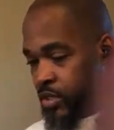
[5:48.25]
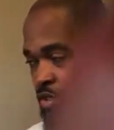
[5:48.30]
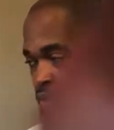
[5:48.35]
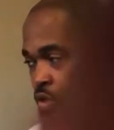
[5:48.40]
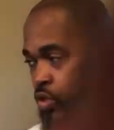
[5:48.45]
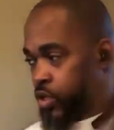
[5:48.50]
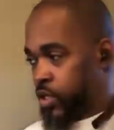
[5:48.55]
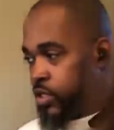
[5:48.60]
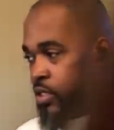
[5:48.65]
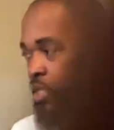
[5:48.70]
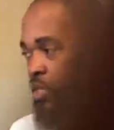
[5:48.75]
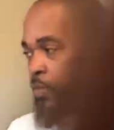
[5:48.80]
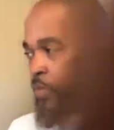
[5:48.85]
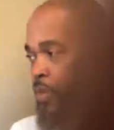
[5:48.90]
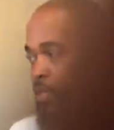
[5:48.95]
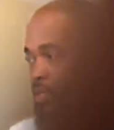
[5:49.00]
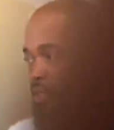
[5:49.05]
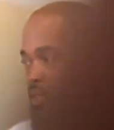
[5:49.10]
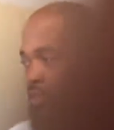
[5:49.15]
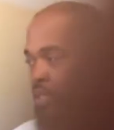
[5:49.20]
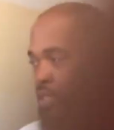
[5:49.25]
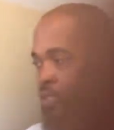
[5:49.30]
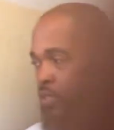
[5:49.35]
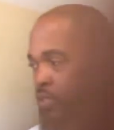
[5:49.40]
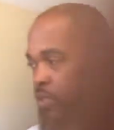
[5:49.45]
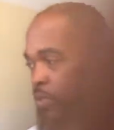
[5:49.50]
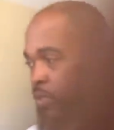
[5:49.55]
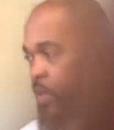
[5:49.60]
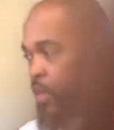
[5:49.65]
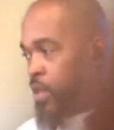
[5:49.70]
So you can see the
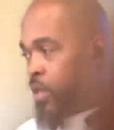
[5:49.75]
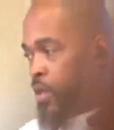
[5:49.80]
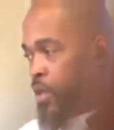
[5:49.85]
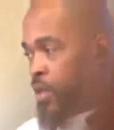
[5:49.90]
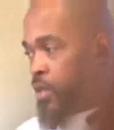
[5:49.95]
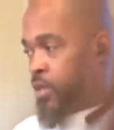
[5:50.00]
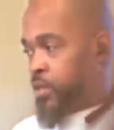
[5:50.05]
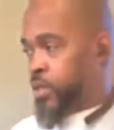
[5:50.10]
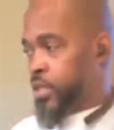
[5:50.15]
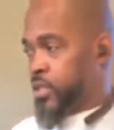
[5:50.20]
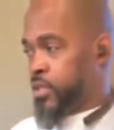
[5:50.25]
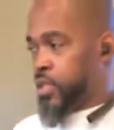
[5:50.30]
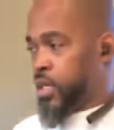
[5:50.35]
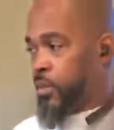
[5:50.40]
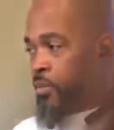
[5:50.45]
presentation and the things that